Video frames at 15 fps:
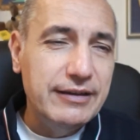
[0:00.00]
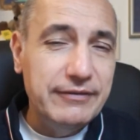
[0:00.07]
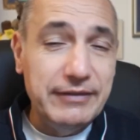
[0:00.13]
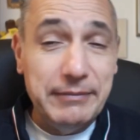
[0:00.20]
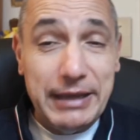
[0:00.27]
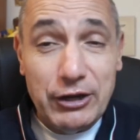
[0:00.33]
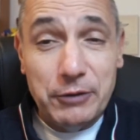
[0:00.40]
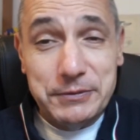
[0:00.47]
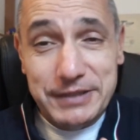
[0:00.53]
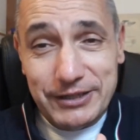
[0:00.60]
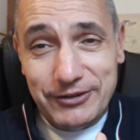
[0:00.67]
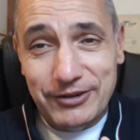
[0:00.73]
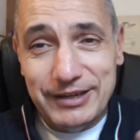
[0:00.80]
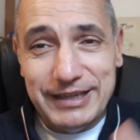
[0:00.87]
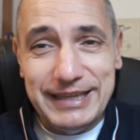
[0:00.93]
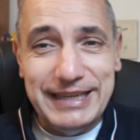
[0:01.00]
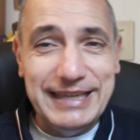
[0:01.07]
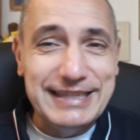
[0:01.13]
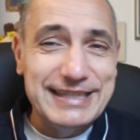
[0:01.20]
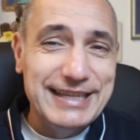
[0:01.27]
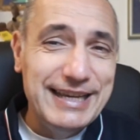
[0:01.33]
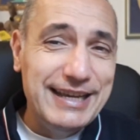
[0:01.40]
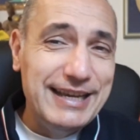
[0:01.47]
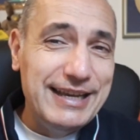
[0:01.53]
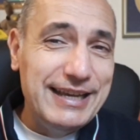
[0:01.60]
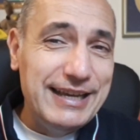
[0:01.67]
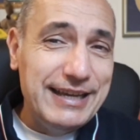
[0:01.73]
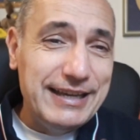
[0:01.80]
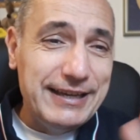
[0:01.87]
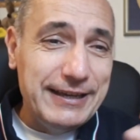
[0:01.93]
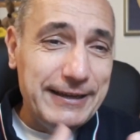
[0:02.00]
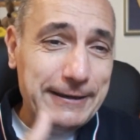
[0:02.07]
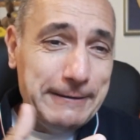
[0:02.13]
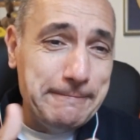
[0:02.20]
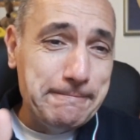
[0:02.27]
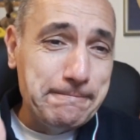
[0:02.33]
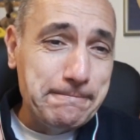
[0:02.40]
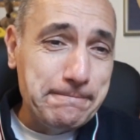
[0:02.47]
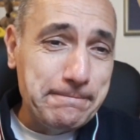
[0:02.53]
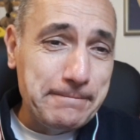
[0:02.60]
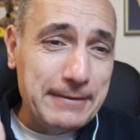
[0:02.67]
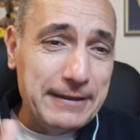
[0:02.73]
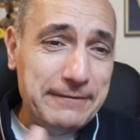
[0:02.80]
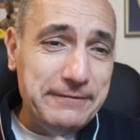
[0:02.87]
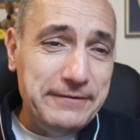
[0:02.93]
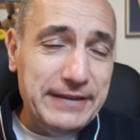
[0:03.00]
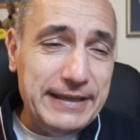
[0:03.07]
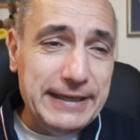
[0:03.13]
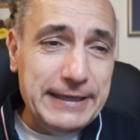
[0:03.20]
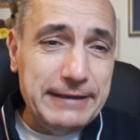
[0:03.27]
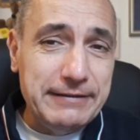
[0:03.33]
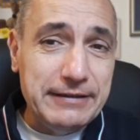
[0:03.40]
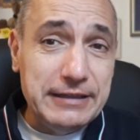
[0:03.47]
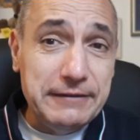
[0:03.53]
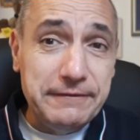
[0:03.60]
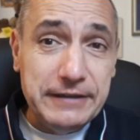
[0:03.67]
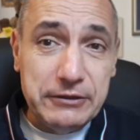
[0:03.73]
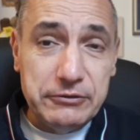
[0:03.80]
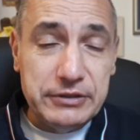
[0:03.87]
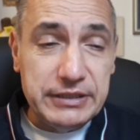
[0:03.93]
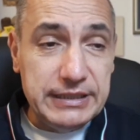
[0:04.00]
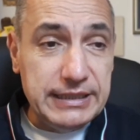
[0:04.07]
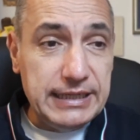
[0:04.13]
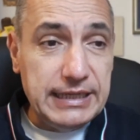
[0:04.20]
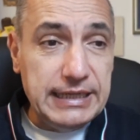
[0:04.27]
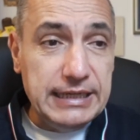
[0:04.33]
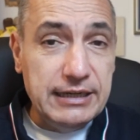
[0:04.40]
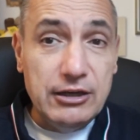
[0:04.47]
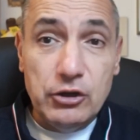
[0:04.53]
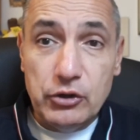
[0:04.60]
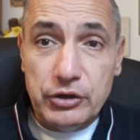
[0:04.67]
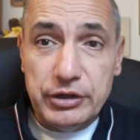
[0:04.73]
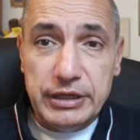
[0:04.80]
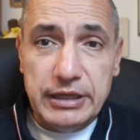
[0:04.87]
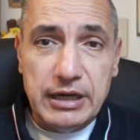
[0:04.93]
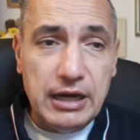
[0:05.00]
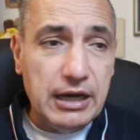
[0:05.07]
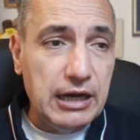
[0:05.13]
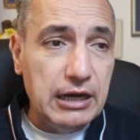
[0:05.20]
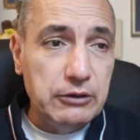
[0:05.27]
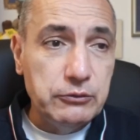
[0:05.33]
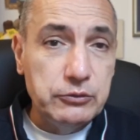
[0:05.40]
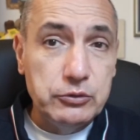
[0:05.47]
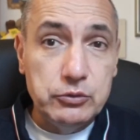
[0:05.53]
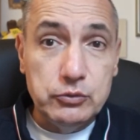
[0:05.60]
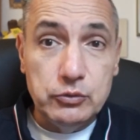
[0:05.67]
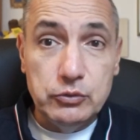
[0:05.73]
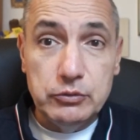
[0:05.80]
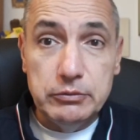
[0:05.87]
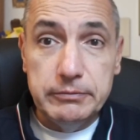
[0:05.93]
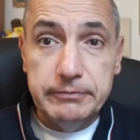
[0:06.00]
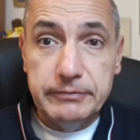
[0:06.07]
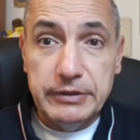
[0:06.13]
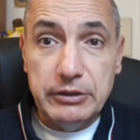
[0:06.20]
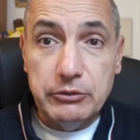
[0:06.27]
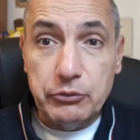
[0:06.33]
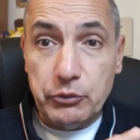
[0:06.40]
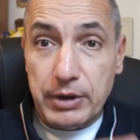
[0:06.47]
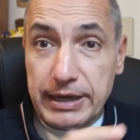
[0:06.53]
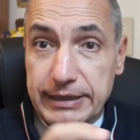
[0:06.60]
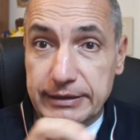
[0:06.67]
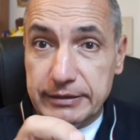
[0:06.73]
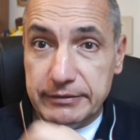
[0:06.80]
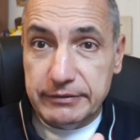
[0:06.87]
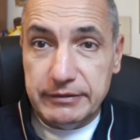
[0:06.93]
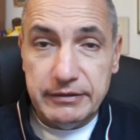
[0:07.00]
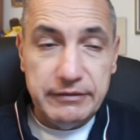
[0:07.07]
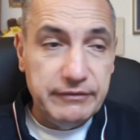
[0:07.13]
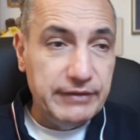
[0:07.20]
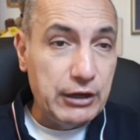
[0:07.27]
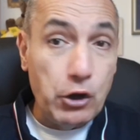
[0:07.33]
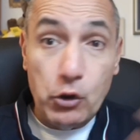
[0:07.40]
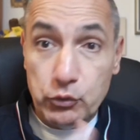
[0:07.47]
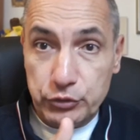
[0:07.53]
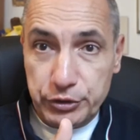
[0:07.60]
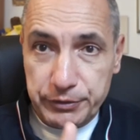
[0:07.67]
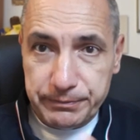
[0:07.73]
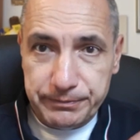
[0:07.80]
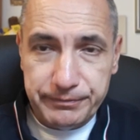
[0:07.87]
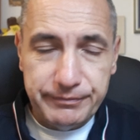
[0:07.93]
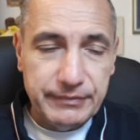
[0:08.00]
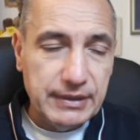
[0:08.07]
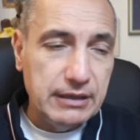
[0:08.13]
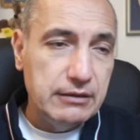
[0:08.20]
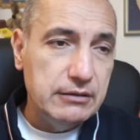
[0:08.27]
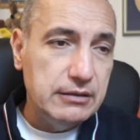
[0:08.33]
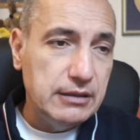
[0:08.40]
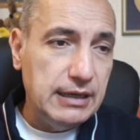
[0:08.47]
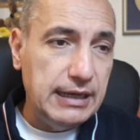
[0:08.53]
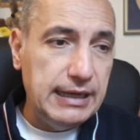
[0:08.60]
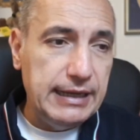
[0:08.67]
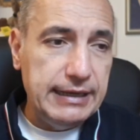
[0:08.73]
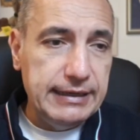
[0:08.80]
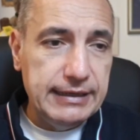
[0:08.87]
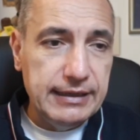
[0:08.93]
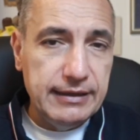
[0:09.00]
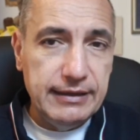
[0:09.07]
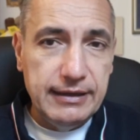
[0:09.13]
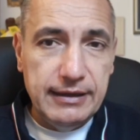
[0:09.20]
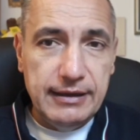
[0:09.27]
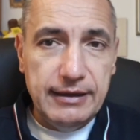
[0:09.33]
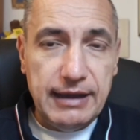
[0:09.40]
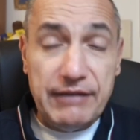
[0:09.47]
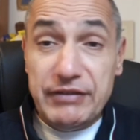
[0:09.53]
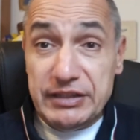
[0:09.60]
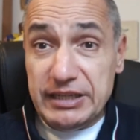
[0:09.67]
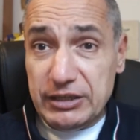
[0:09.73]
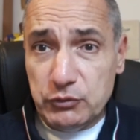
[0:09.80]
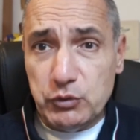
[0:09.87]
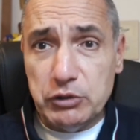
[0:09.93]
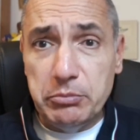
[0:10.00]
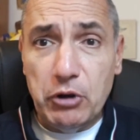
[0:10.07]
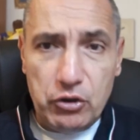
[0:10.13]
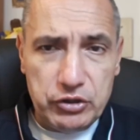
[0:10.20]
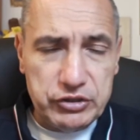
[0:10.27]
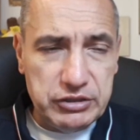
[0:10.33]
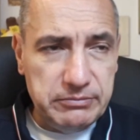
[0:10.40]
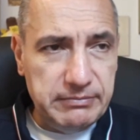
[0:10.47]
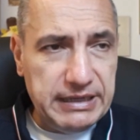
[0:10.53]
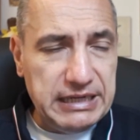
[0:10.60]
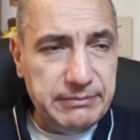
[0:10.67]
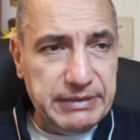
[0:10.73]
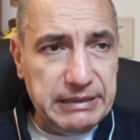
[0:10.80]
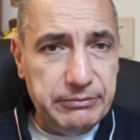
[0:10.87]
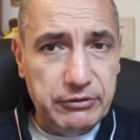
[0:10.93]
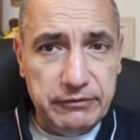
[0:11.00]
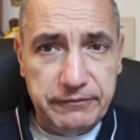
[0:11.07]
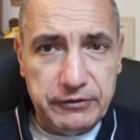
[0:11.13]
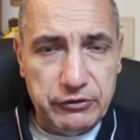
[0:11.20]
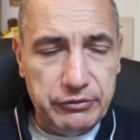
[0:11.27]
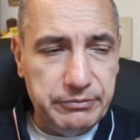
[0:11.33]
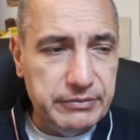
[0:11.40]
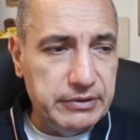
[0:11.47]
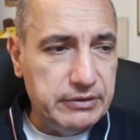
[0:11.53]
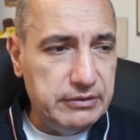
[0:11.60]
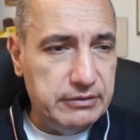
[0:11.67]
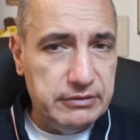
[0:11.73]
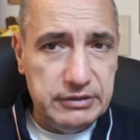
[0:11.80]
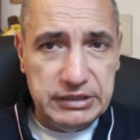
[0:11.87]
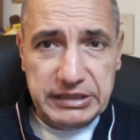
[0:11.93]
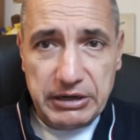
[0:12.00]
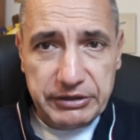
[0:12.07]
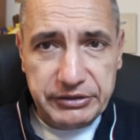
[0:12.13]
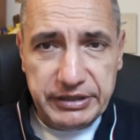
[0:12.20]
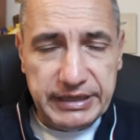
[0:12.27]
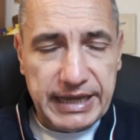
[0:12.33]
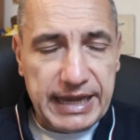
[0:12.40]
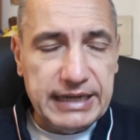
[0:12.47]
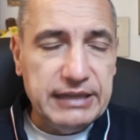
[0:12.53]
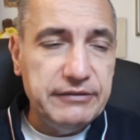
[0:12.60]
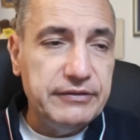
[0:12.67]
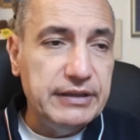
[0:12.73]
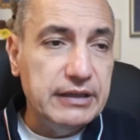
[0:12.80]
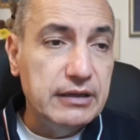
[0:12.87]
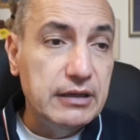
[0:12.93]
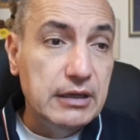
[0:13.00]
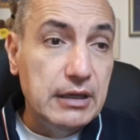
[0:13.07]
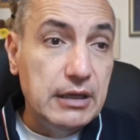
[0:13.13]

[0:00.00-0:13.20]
the main obstacle is um, the difficulty in learning how to write the code. And, uh, this is what blocks many people from uh, starting anything.